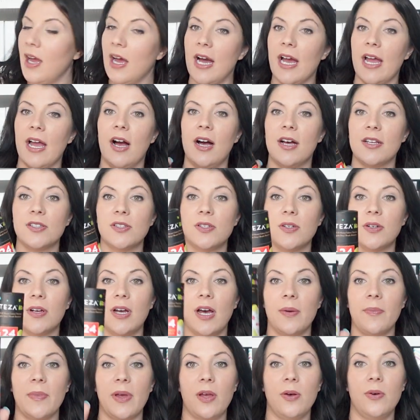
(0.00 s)
I also
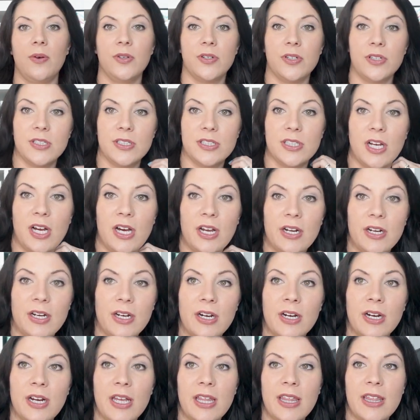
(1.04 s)
got my older
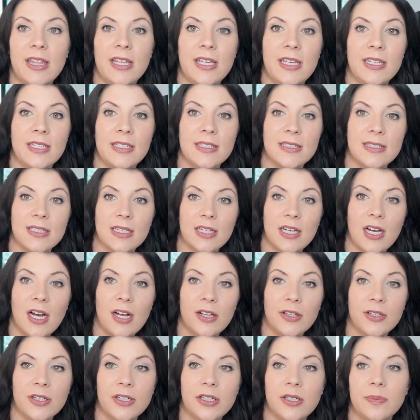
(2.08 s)
daughter these
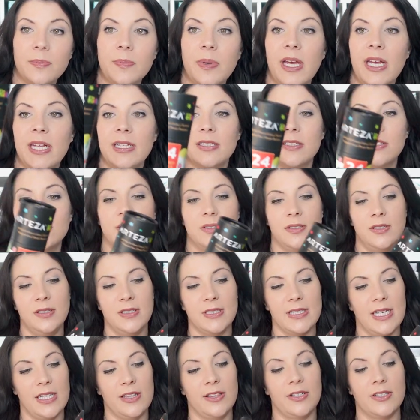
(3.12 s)
colored pencils,
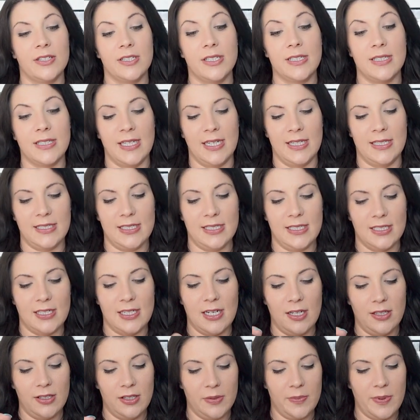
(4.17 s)
and they're scented
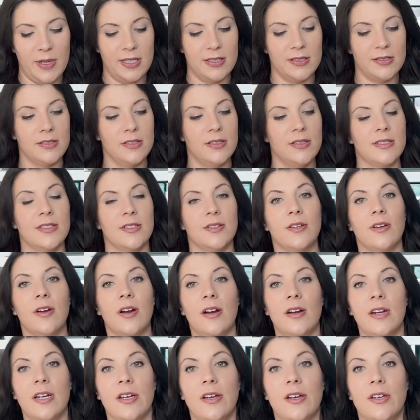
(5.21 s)
color pencils, and they're
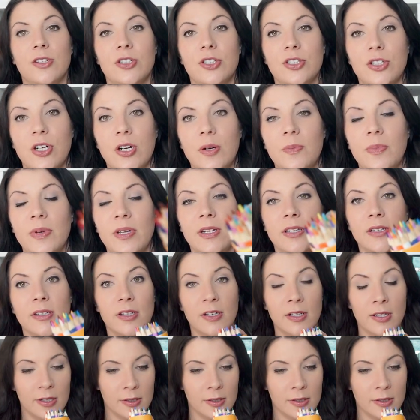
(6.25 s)
already all sharpened.